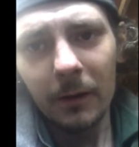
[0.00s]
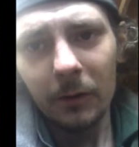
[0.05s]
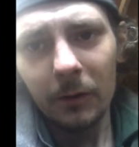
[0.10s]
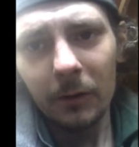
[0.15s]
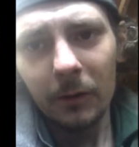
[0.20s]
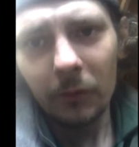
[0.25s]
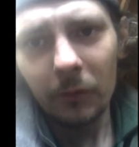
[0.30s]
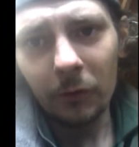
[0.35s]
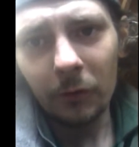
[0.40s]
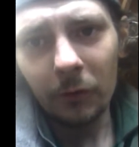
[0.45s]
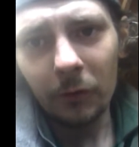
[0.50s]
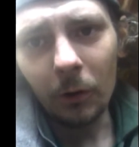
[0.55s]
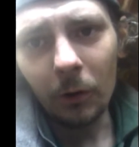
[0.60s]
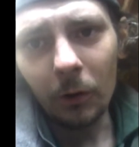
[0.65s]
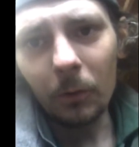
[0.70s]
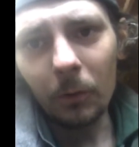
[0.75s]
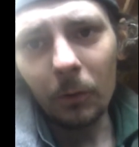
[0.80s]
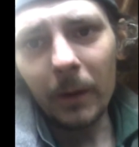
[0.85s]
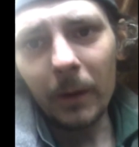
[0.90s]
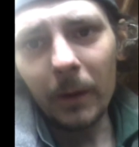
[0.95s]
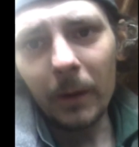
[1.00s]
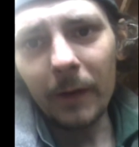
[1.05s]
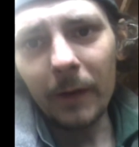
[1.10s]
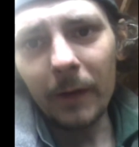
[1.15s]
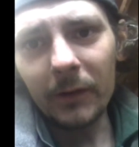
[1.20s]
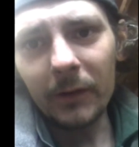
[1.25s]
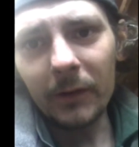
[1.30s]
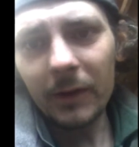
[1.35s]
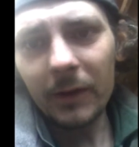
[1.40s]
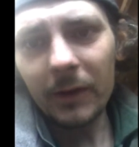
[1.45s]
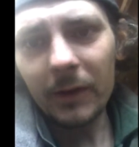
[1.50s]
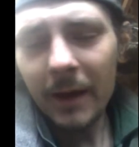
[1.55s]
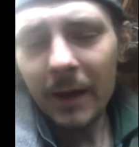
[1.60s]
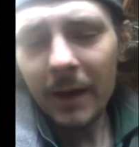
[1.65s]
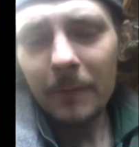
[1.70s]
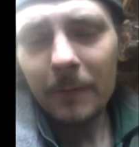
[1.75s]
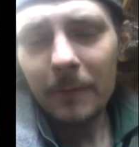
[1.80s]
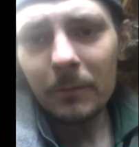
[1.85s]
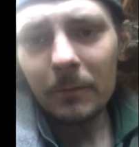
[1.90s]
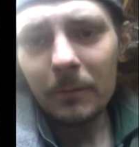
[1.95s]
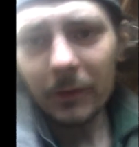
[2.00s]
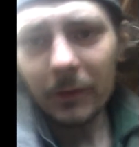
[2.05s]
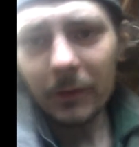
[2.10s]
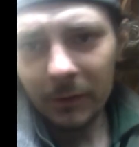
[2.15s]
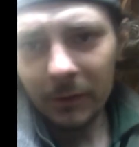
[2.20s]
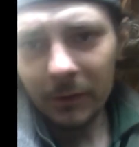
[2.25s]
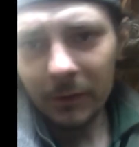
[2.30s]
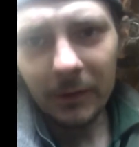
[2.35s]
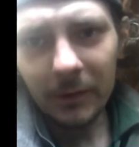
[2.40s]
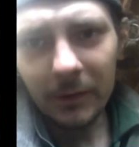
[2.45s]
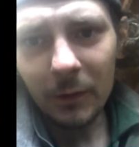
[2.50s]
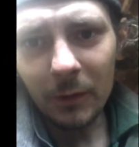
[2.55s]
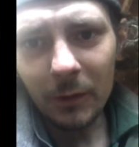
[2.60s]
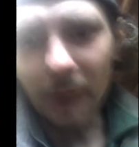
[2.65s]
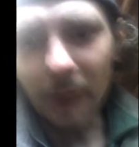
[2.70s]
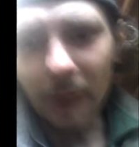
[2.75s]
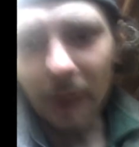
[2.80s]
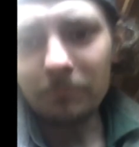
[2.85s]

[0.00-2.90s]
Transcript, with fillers: So having said that, let's continue on.